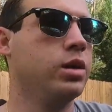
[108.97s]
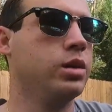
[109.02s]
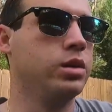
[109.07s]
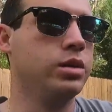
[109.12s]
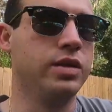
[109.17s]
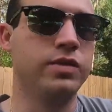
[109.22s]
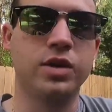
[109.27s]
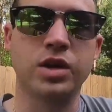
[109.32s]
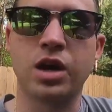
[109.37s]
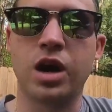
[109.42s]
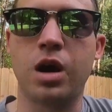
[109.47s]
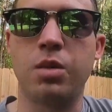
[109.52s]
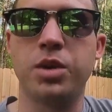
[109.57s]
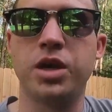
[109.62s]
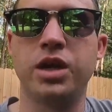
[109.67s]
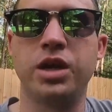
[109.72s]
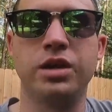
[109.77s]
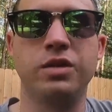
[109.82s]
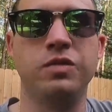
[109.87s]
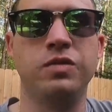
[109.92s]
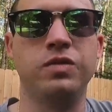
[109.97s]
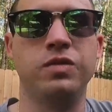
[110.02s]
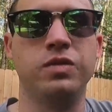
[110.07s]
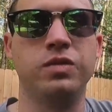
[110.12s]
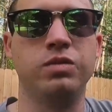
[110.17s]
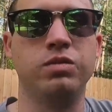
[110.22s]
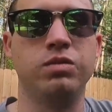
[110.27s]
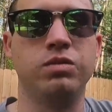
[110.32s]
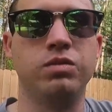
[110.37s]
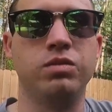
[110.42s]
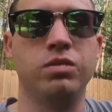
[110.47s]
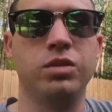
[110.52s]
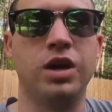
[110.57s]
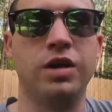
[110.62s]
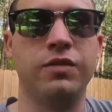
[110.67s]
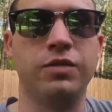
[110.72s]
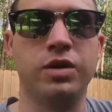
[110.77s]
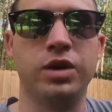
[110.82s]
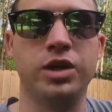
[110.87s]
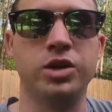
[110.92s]
Leave a comment if
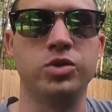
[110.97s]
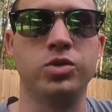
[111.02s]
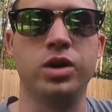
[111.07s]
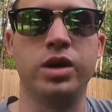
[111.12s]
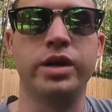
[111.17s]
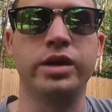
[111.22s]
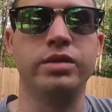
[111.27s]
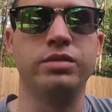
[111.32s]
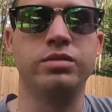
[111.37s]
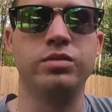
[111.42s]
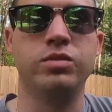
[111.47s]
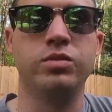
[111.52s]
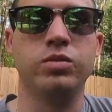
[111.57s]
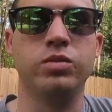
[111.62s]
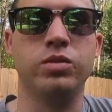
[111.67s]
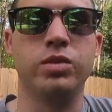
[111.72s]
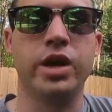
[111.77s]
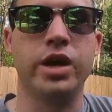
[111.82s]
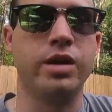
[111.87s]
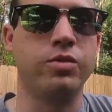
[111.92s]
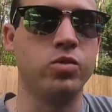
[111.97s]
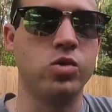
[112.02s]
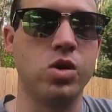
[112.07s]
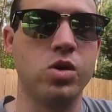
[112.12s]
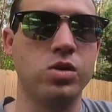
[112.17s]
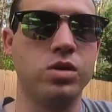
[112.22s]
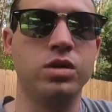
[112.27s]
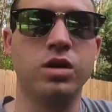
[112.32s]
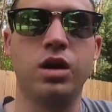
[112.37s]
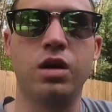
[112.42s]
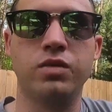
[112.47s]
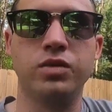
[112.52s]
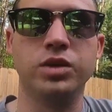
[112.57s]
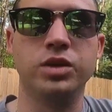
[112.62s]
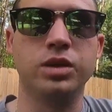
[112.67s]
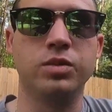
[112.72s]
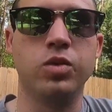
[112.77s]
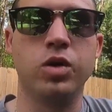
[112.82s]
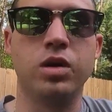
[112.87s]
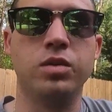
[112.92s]
I feel like it's right and I'm wrong,
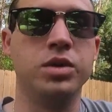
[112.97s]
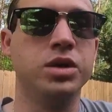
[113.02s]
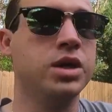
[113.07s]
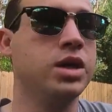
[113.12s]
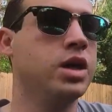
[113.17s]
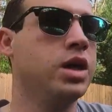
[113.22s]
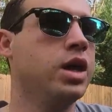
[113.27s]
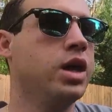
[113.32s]
obviously, probably.